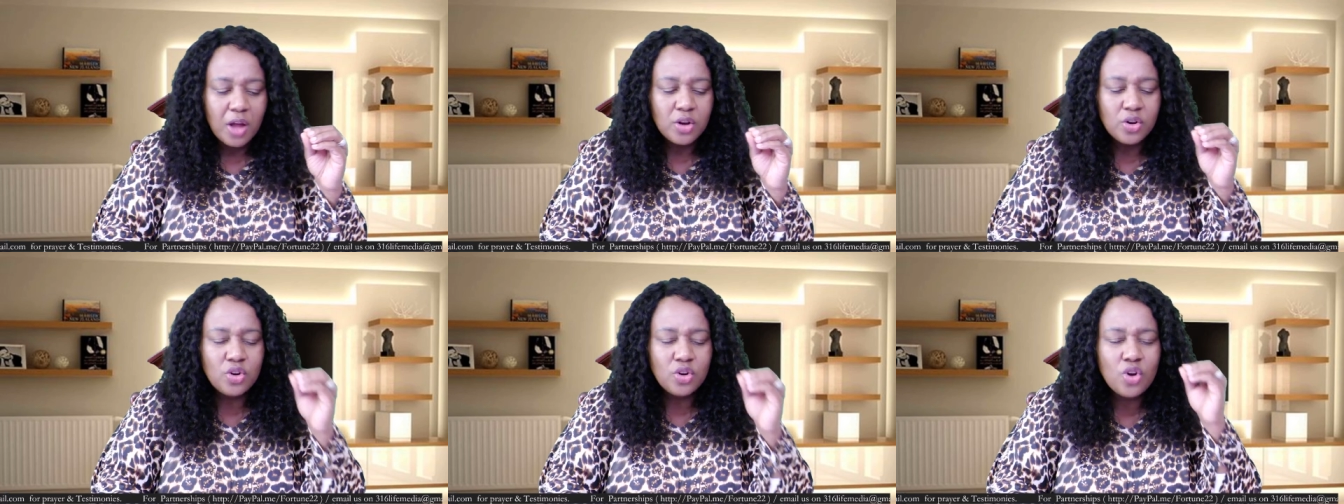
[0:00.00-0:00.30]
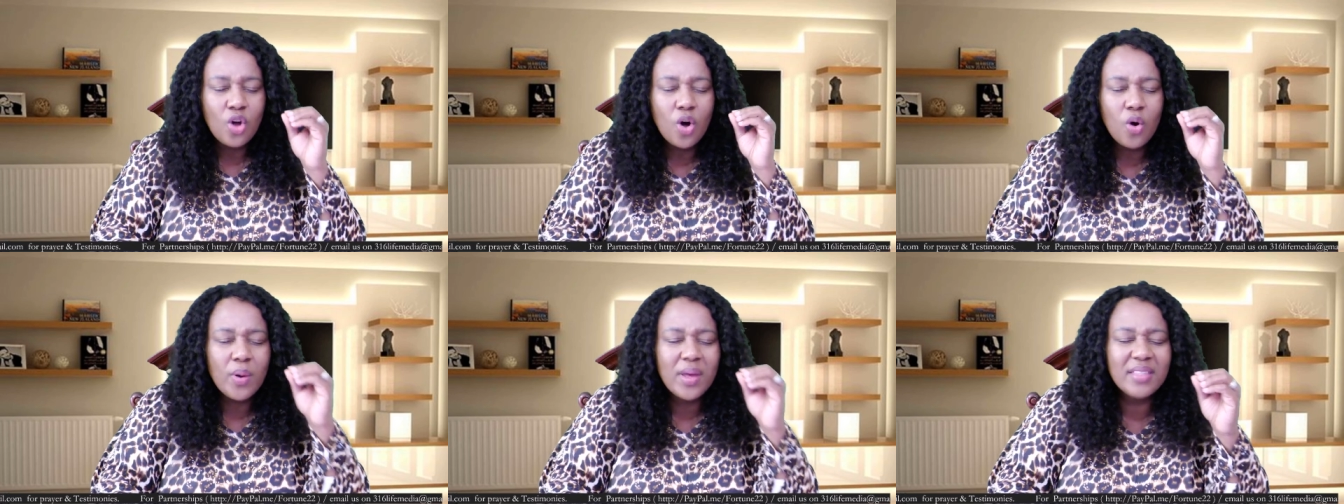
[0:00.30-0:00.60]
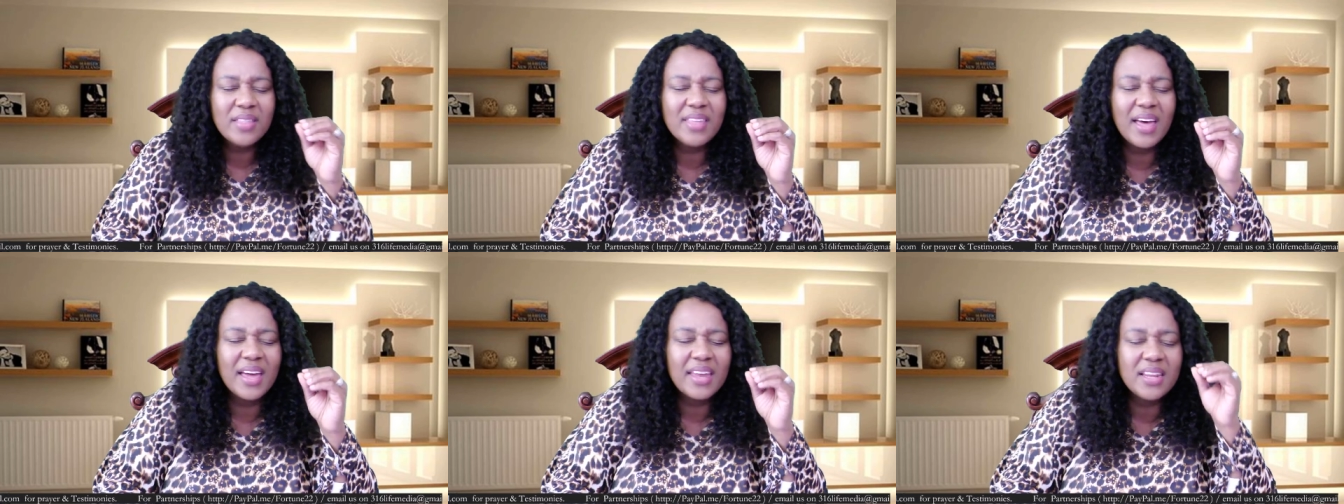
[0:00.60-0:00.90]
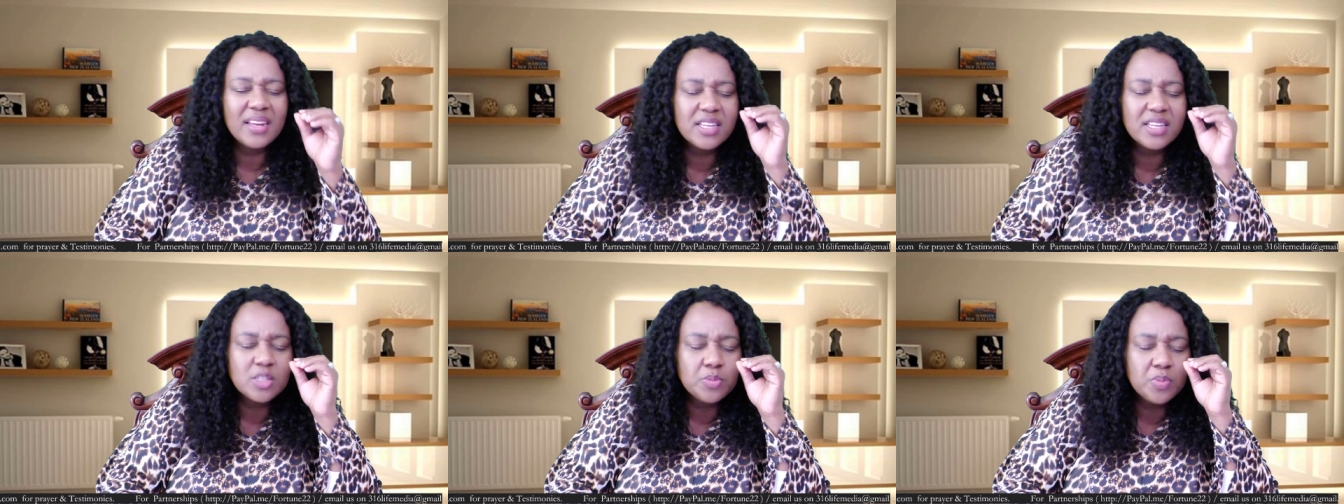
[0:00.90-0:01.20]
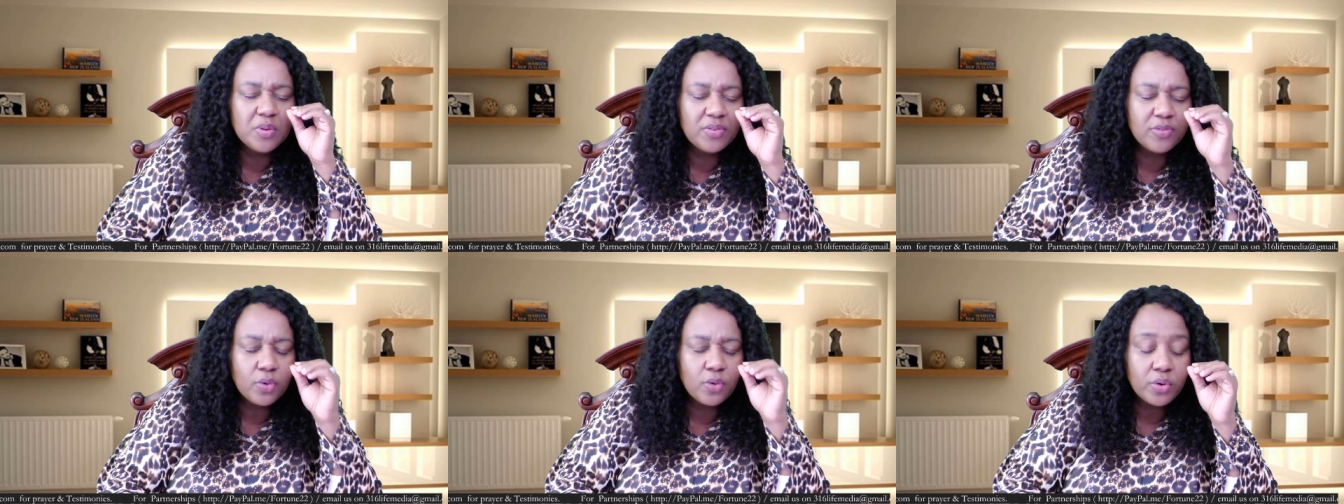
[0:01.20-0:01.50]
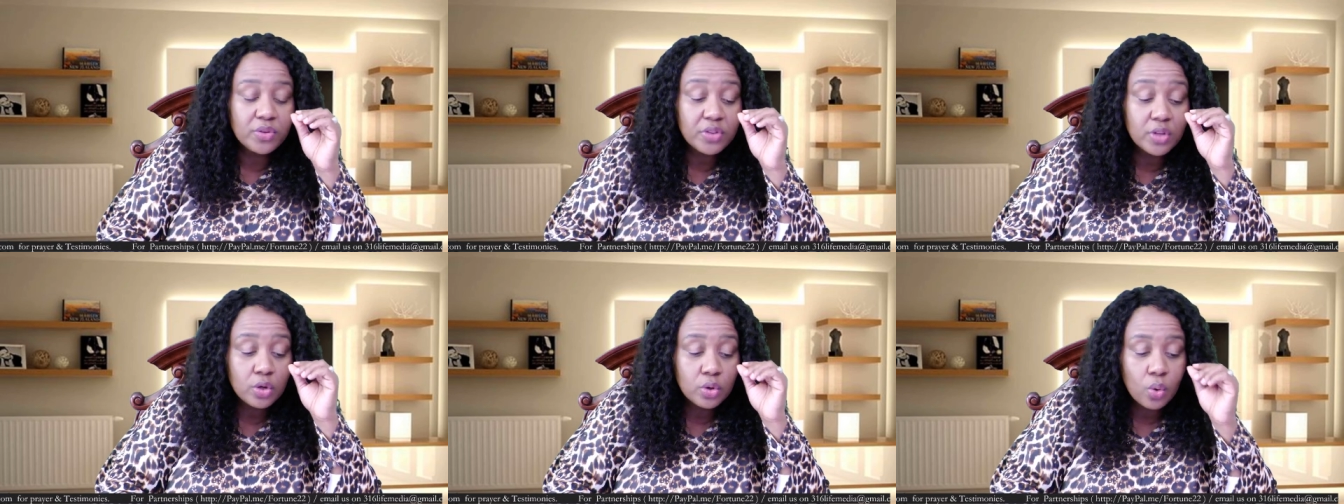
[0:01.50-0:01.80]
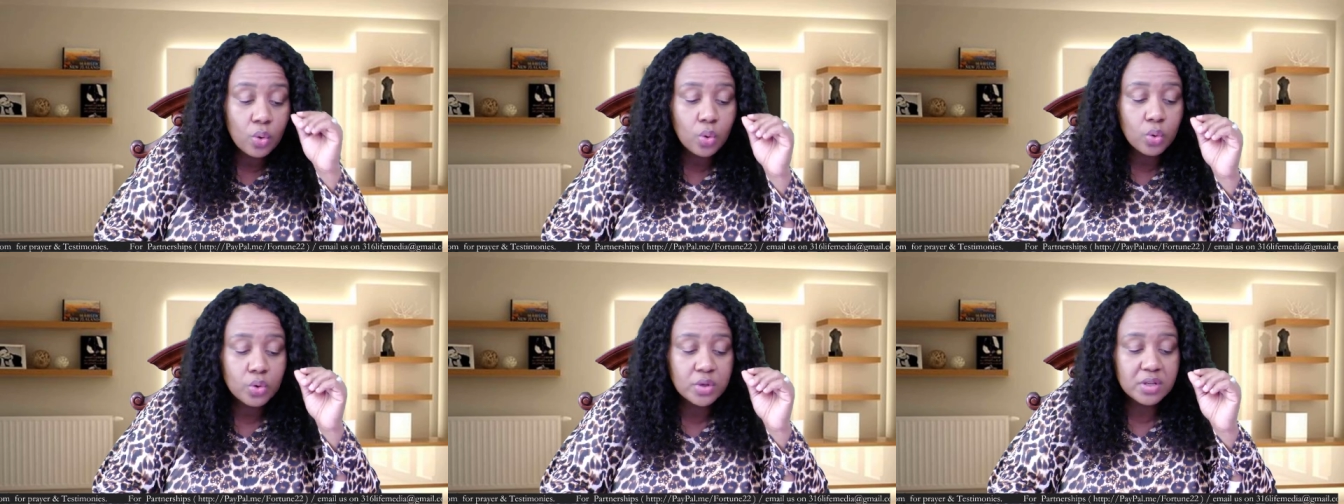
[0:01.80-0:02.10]
knowing that it is before the
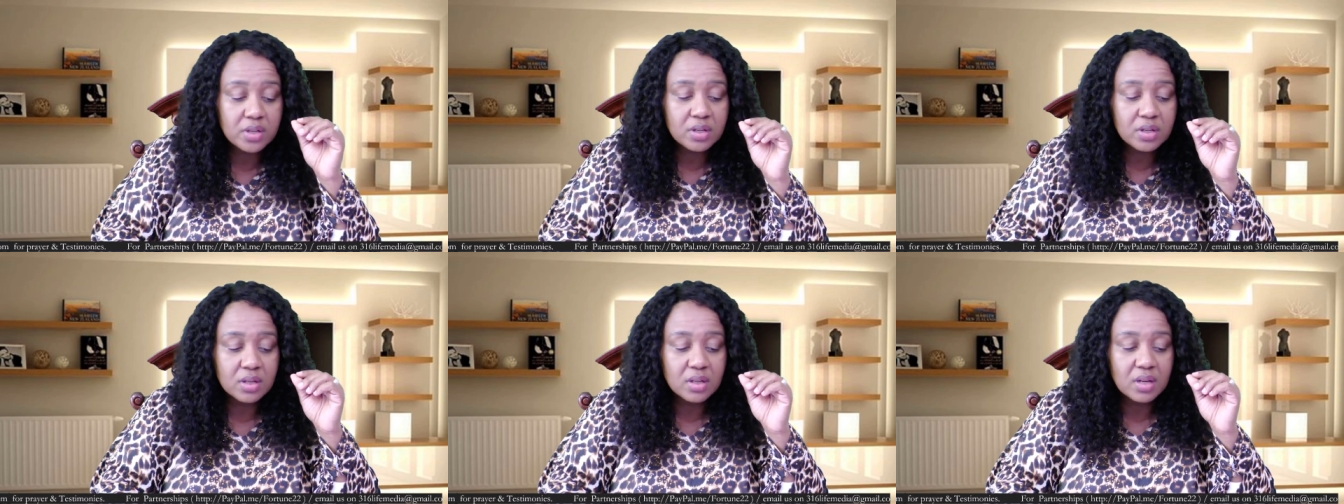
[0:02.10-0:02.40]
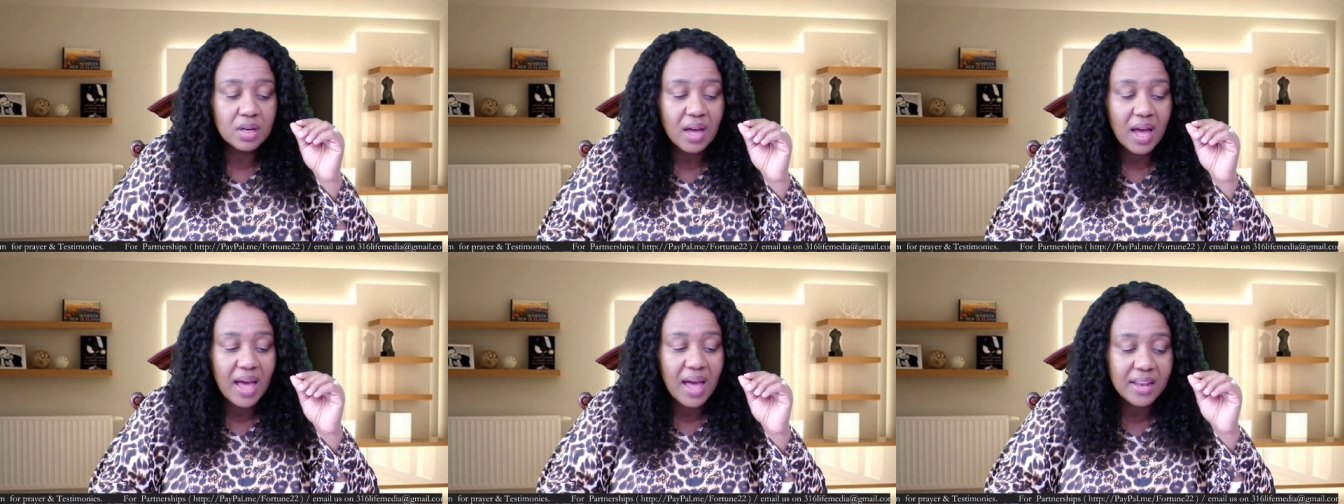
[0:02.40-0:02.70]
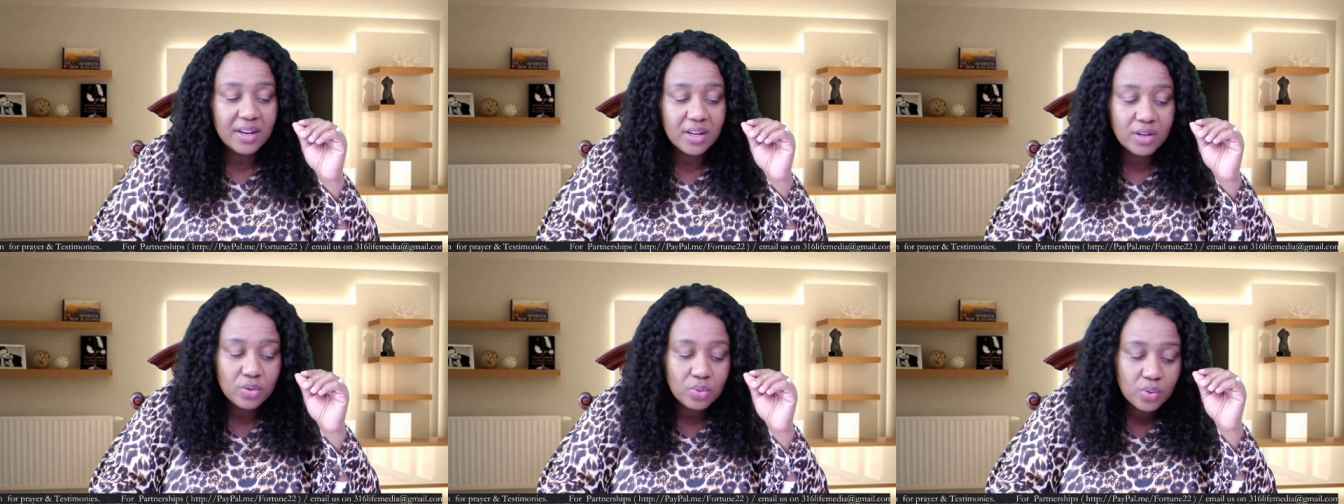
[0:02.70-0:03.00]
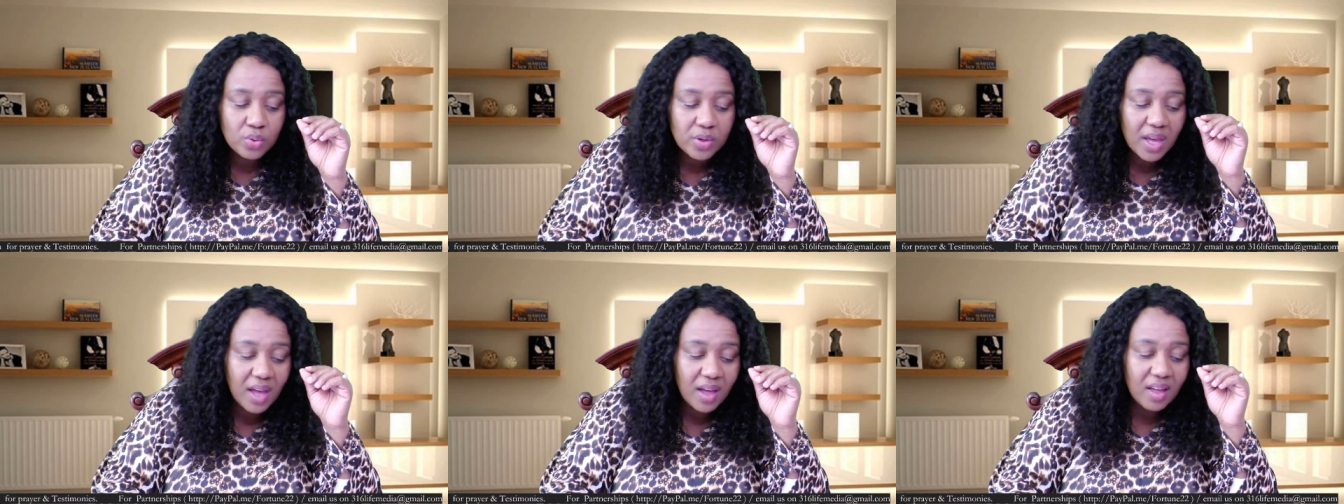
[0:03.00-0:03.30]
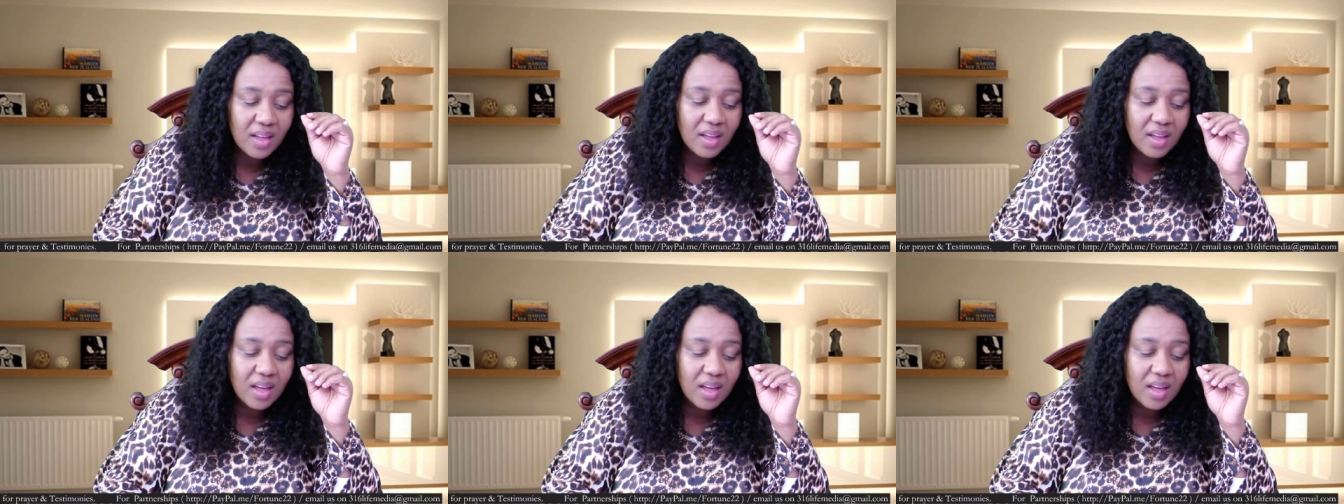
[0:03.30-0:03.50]
Lord? Hallelujah.